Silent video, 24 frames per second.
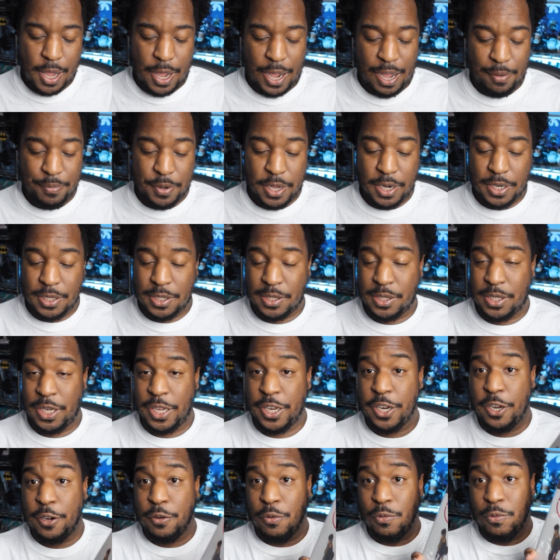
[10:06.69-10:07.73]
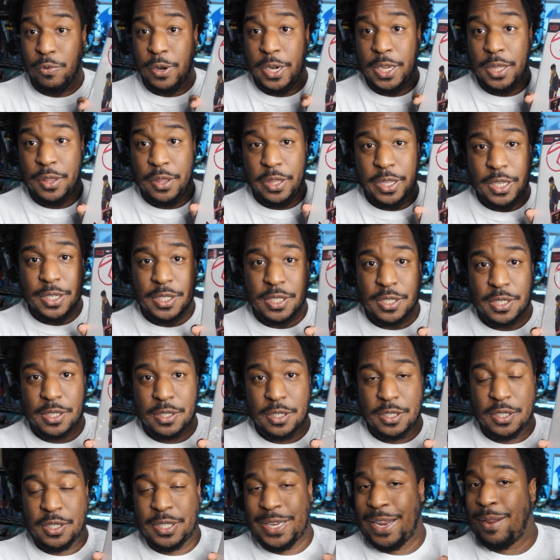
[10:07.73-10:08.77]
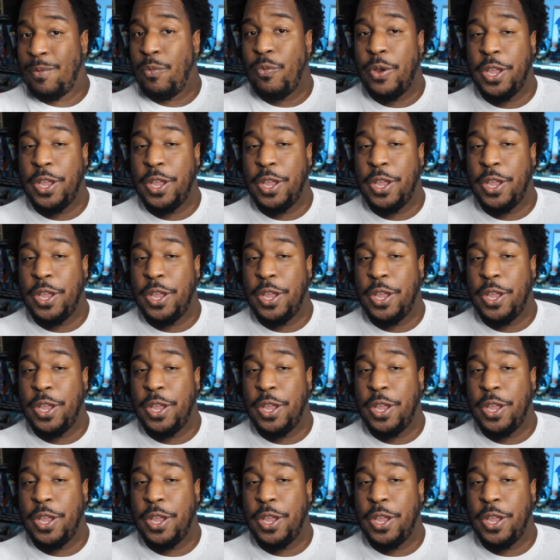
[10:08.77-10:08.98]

I'm going to sit and read this the same